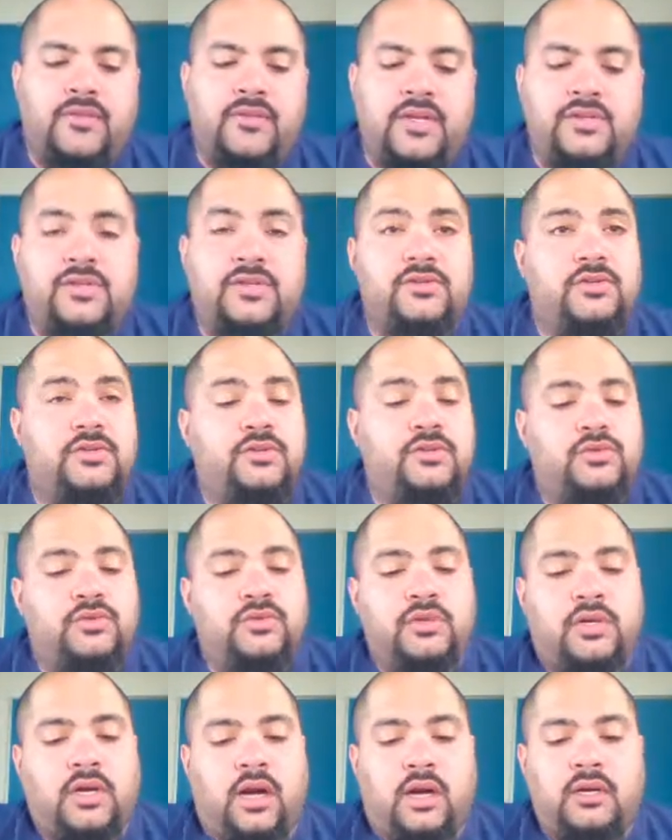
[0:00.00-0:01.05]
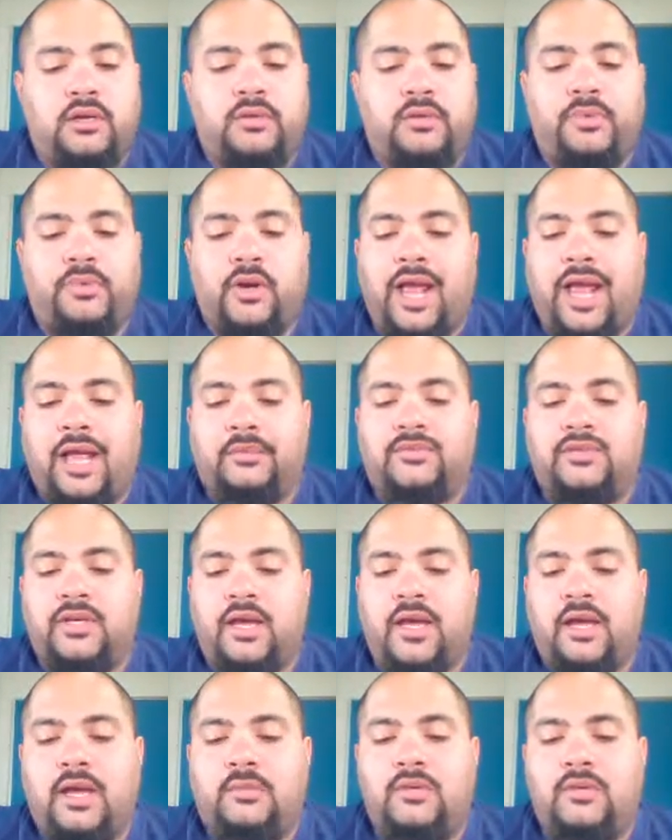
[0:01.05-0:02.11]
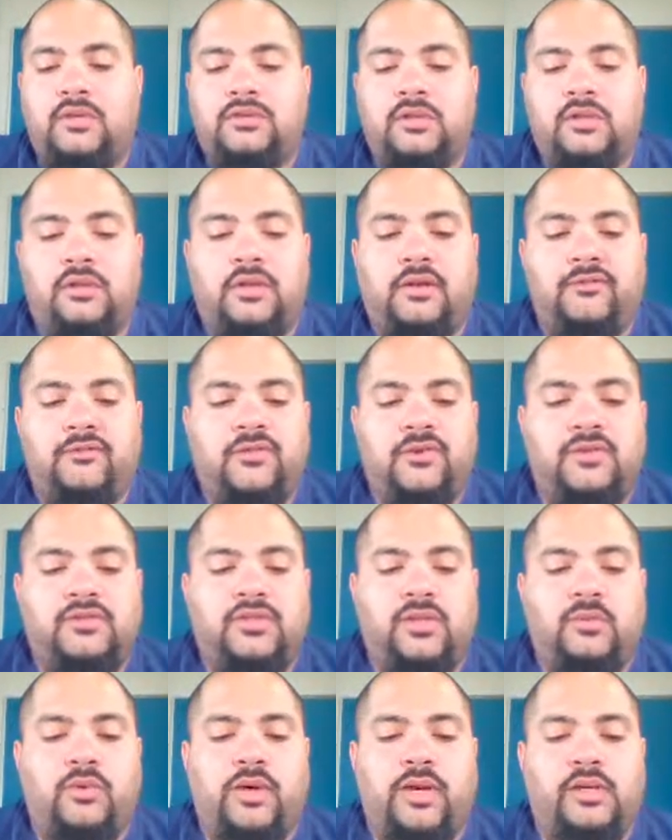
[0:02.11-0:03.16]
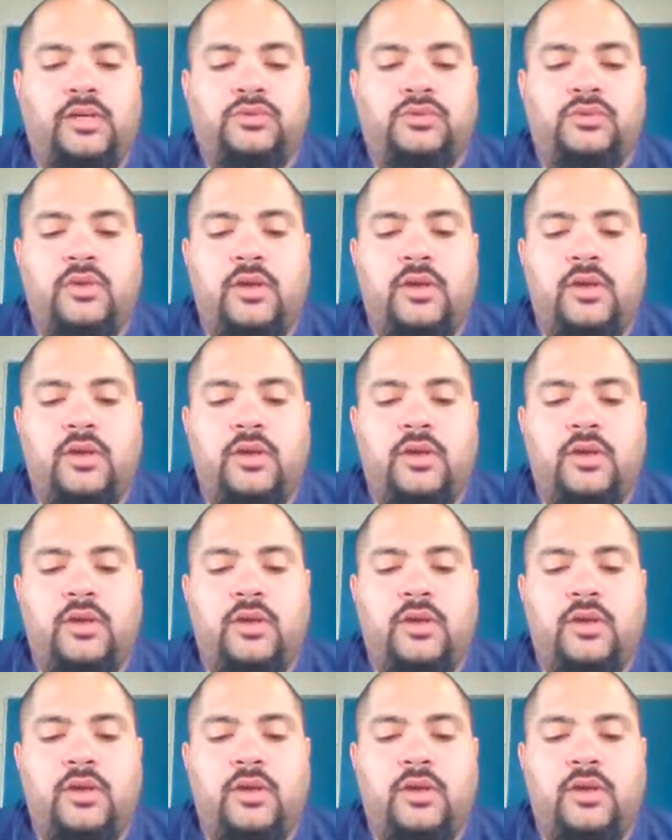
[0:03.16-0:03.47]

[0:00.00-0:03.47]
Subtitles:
This is news to Connor. Perhaps the Admiral's looking for someone else